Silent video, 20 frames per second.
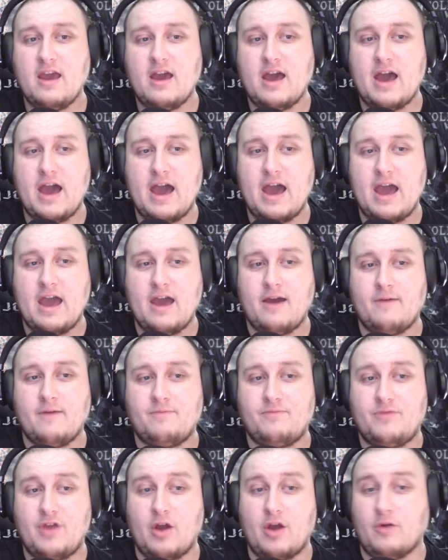
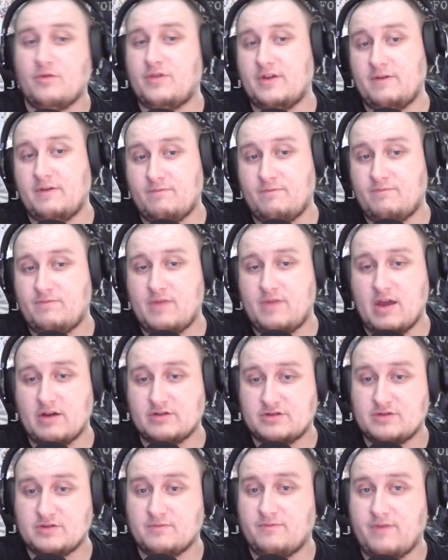There were
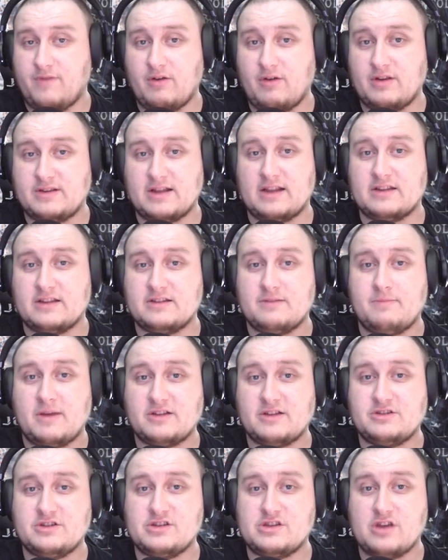some very talented
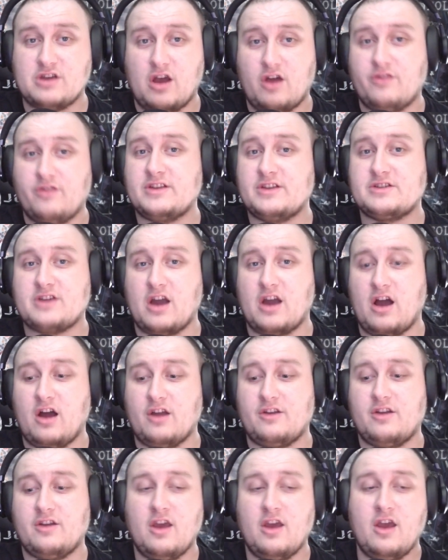matches on this card,